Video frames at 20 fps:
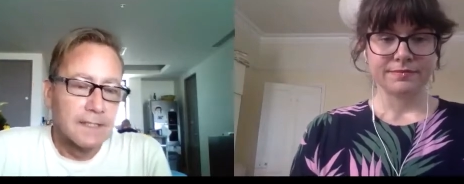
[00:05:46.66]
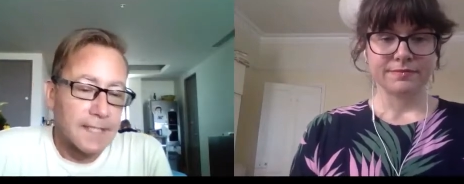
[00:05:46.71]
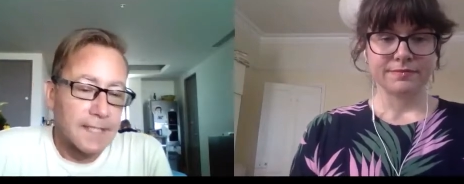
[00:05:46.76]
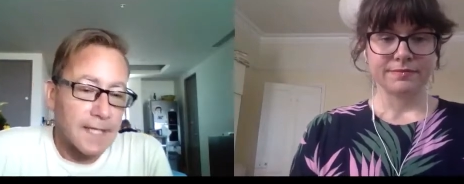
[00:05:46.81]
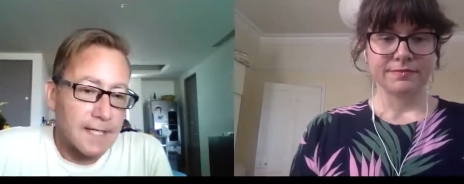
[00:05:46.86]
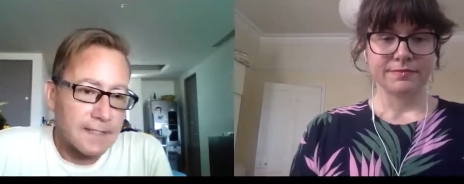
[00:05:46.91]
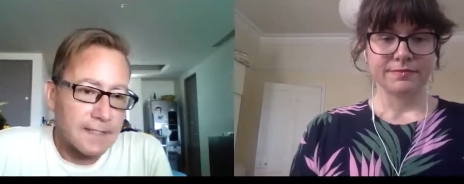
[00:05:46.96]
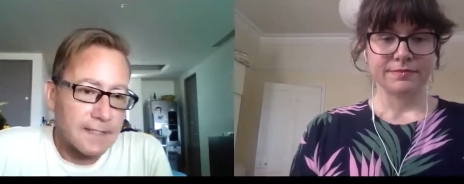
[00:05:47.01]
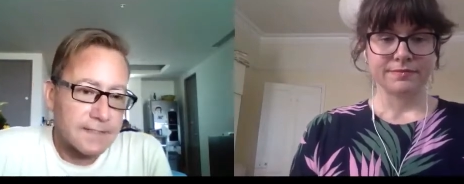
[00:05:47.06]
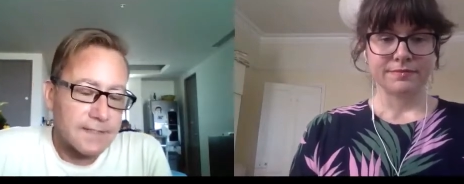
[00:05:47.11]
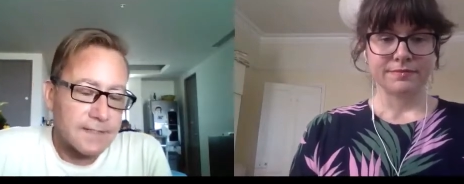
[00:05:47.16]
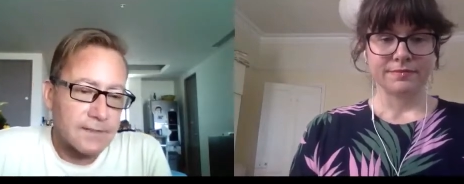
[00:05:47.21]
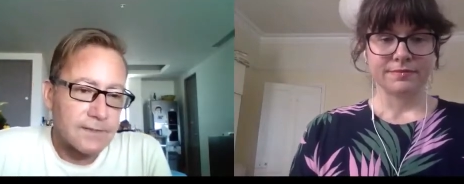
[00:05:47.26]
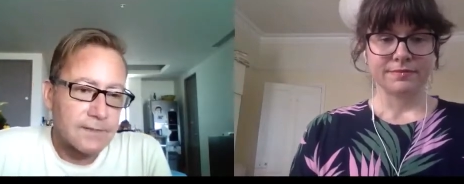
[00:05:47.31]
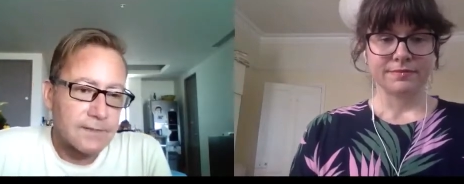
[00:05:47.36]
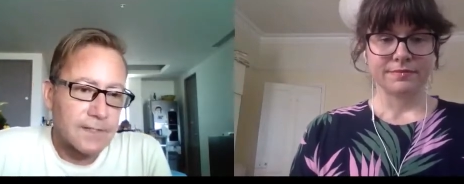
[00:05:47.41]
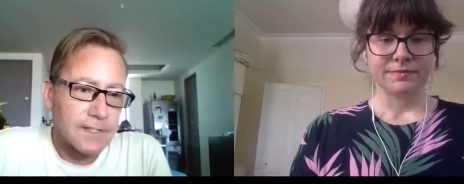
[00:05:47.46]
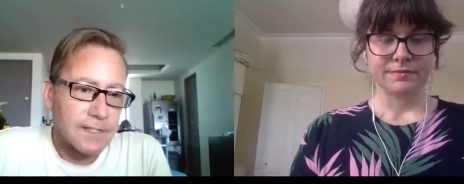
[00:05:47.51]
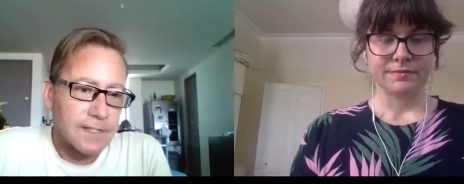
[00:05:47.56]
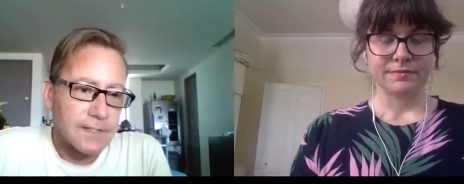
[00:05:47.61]
Speaker 1: Yeah,
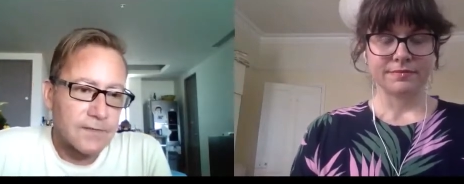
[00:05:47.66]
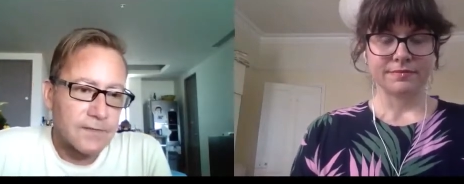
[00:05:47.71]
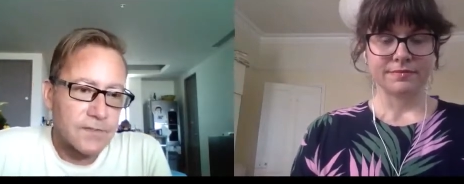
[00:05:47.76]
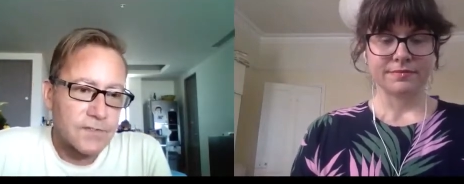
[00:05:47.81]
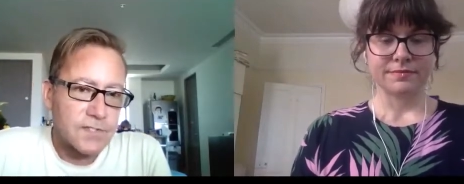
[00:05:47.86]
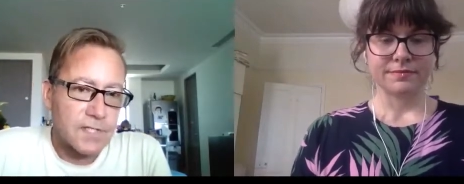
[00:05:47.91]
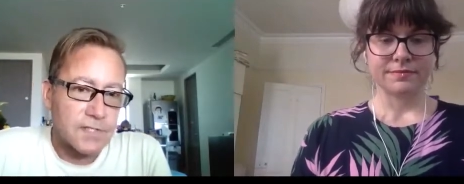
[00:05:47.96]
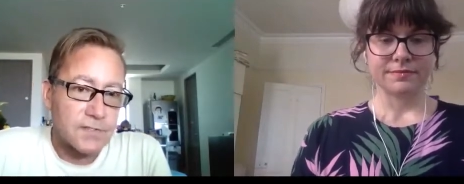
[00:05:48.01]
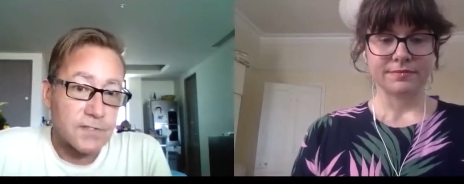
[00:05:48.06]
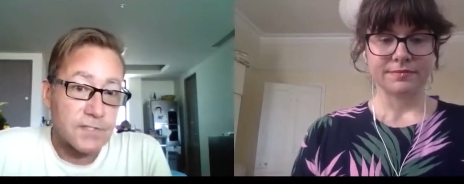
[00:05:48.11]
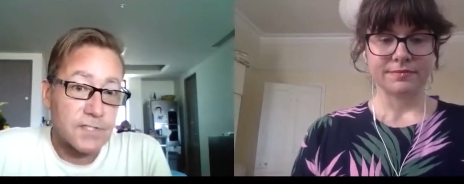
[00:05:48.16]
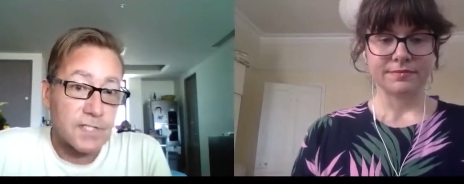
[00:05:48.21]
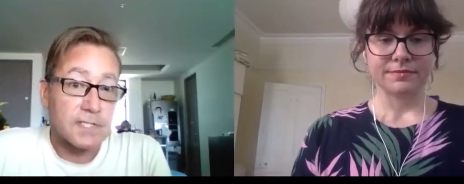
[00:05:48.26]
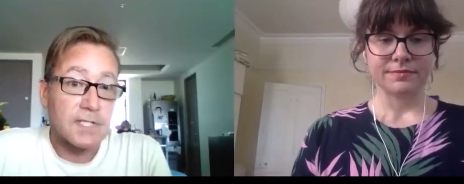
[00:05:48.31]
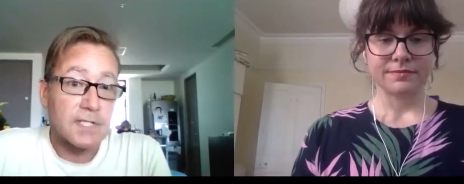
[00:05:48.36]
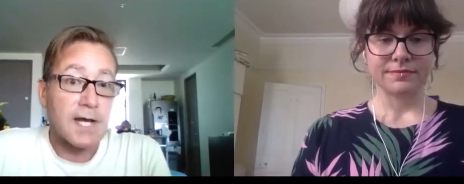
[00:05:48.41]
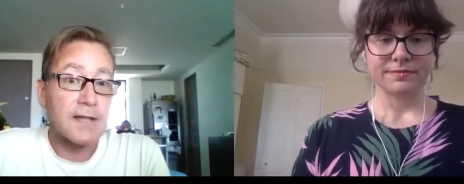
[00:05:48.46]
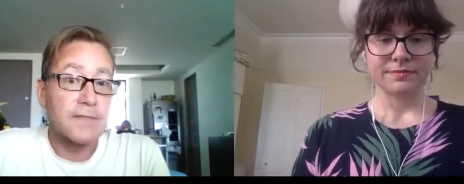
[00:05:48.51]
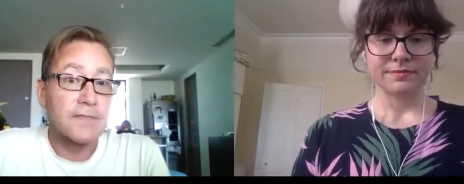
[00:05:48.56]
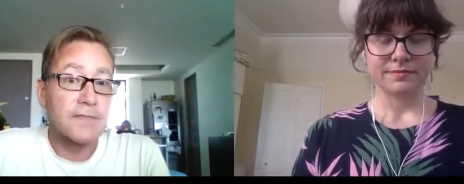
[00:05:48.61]
so uh, there's there's a
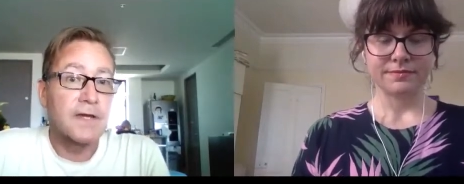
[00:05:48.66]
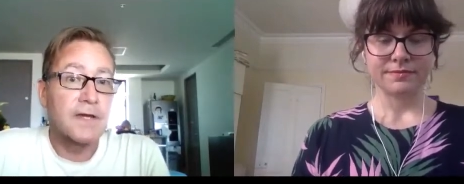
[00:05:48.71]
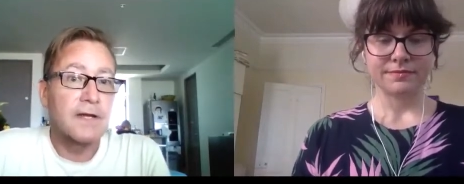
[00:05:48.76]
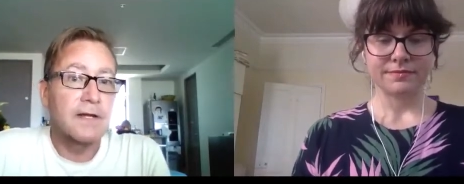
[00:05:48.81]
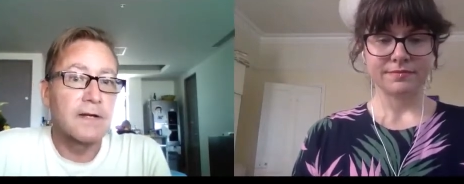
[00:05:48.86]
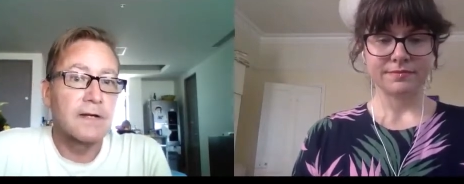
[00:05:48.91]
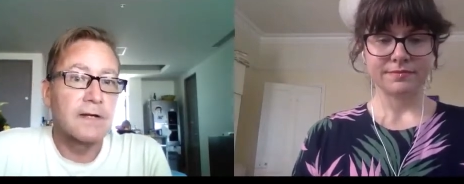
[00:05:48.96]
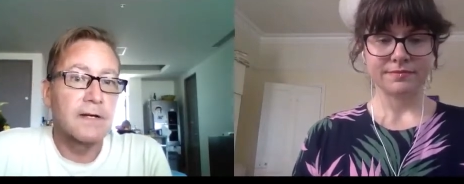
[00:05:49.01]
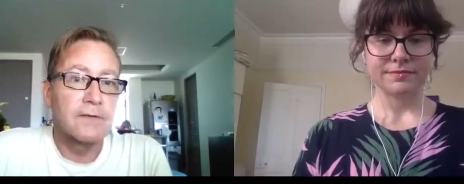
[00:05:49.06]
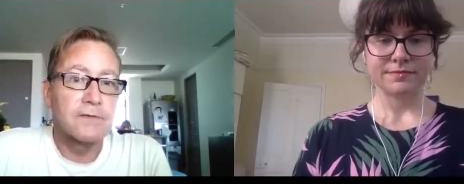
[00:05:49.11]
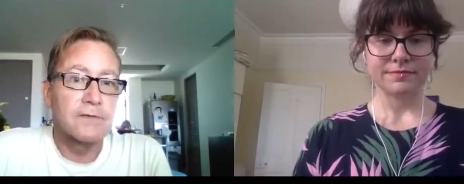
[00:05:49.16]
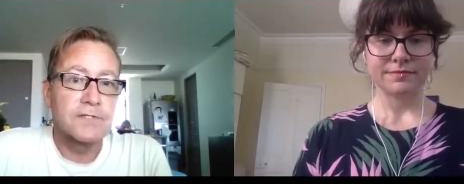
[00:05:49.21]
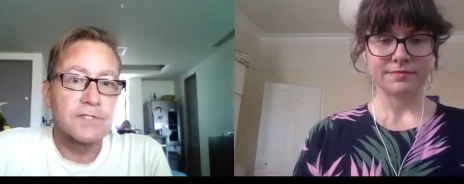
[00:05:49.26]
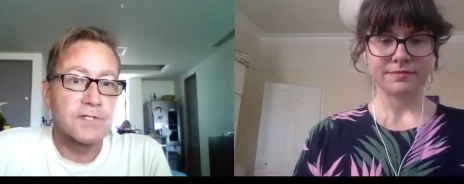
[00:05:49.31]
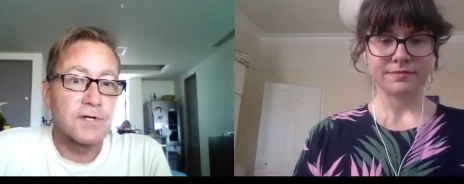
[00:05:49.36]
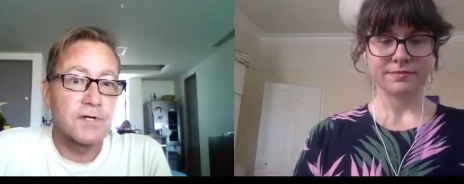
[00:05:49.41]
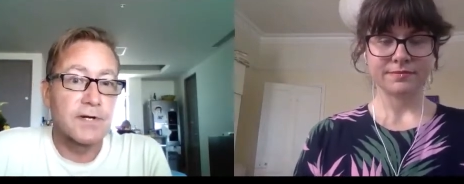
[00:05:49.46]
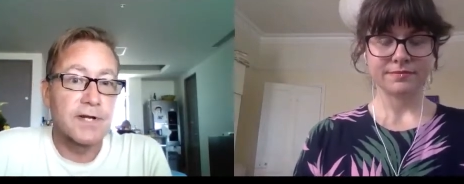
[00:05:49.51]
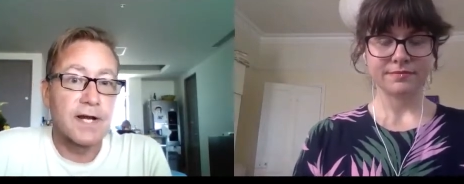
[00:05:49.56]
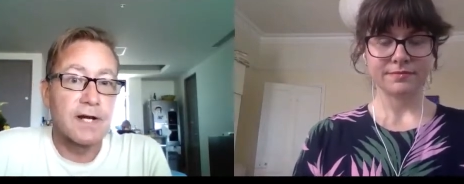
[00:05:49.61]
lot there. I would
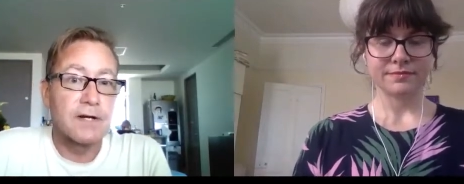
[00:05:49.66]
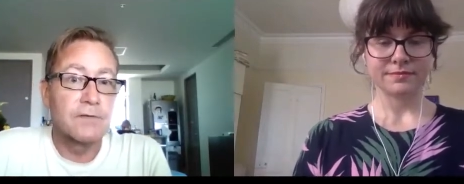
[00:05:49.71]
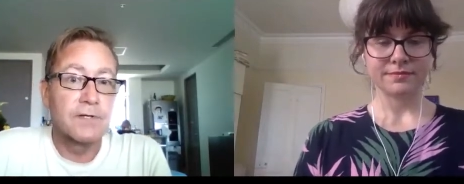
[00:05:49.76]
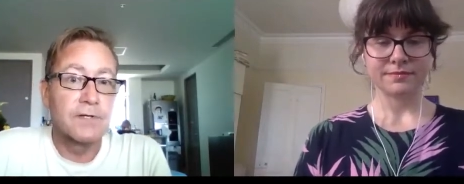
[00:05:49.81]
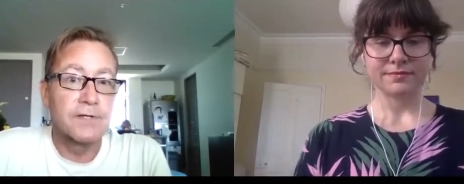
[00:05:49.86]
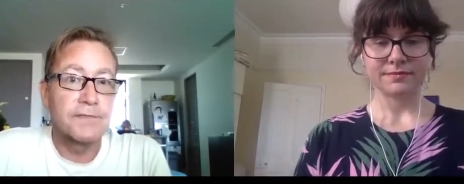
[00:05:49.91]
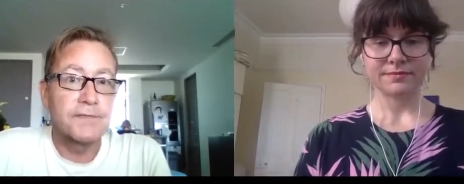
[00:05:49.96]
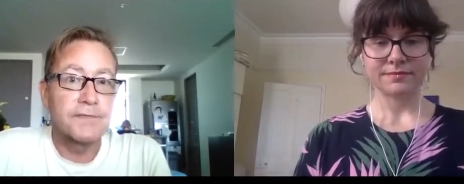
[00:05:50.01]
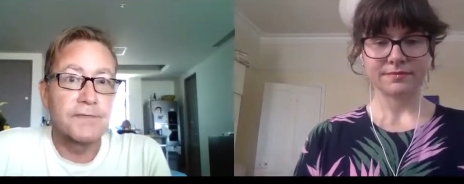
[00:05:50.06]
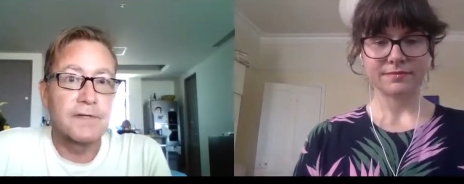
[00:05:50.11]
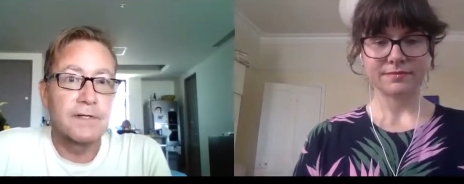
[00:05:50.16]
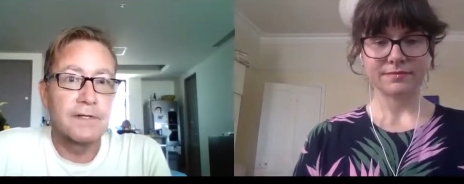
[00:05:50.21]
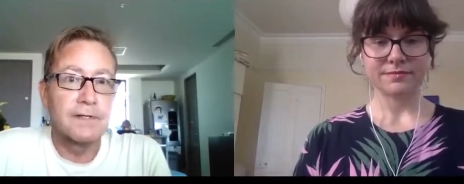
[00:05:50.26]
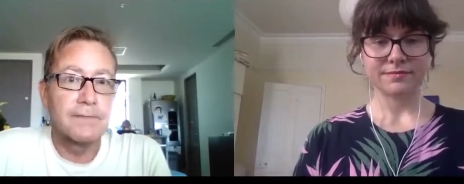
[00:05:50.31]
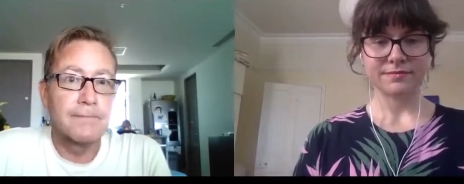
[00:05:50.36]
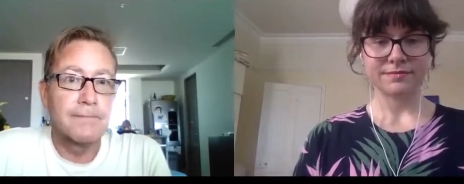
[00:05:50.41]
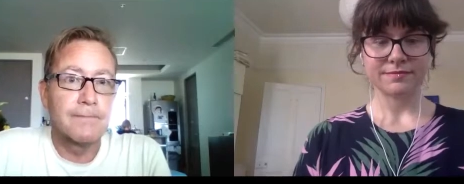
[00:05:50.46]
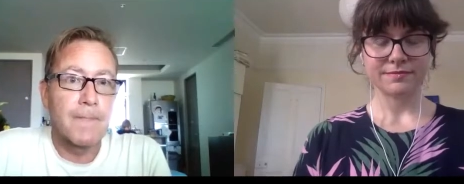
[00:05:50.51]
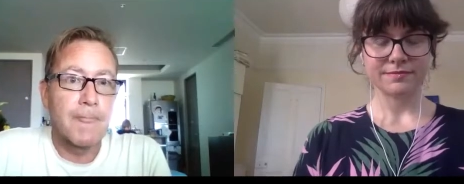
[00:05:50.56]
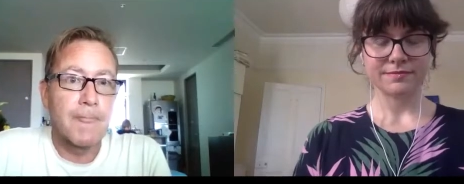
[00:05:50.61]
start out with
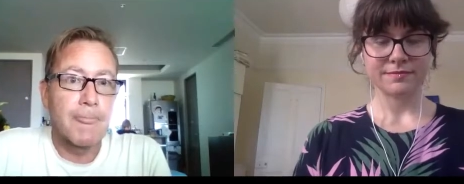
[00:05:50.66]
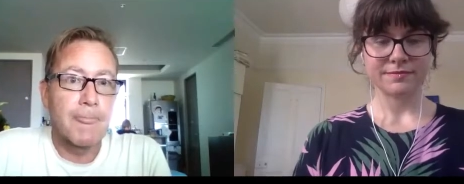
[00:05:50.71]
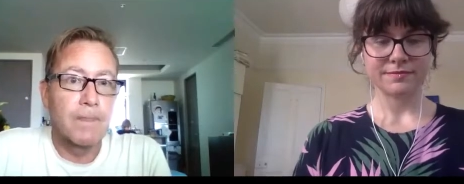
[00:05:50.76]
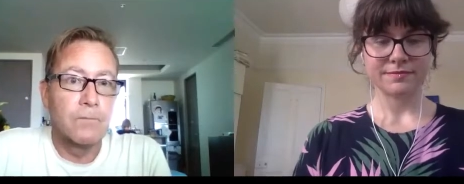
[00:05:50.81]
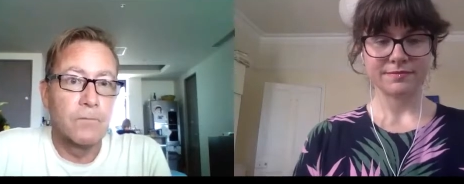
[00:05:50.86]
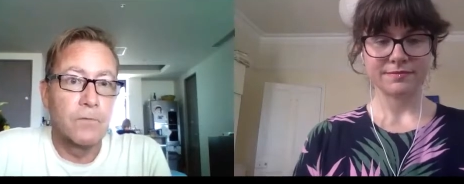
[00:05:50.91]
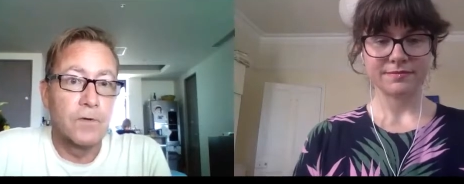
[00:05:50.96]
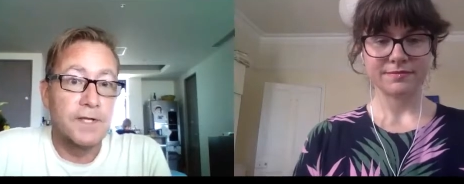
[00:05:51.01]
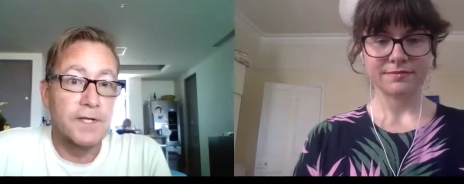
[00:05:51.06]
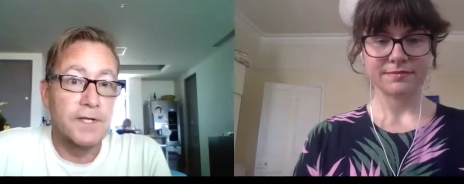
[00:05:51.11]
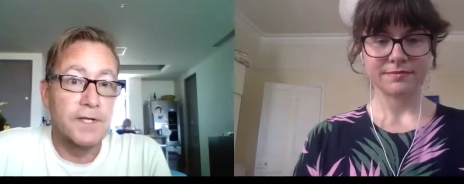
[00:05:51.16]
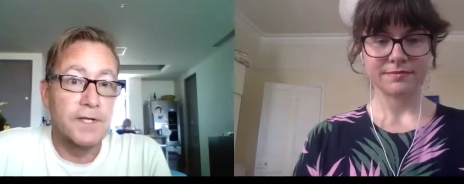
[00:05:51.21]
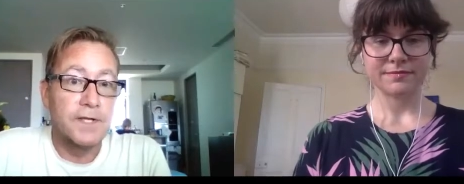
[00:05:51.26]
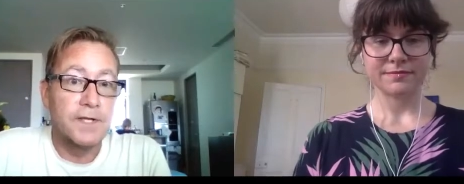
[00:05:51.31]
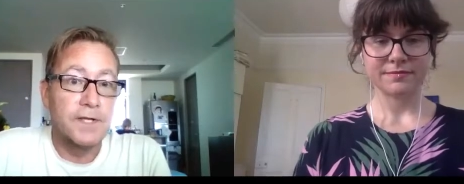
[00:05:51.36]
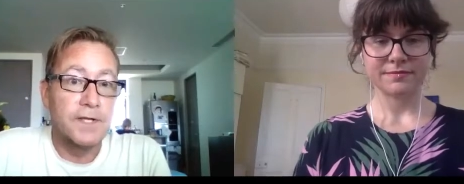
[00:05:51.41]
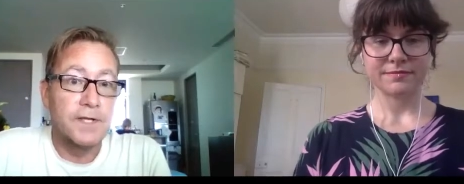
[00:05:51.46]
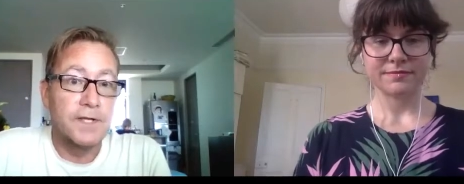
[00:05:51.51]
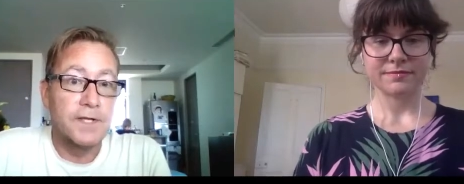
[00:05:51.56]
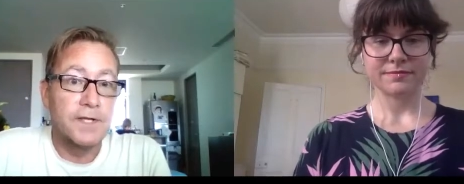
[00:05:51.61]
um, read
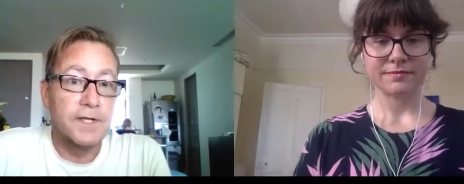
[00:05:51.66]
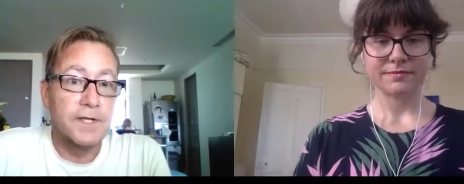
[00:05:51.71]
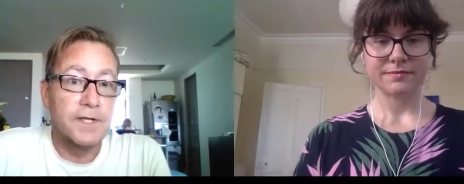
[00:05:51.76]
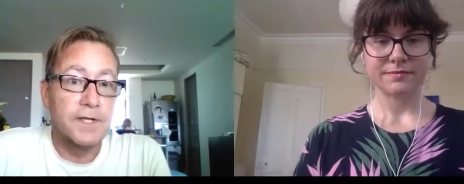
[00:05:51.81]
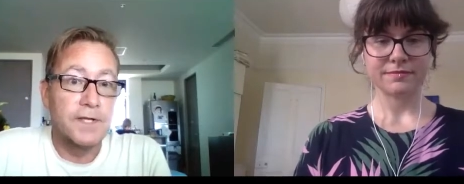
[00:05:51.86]
book.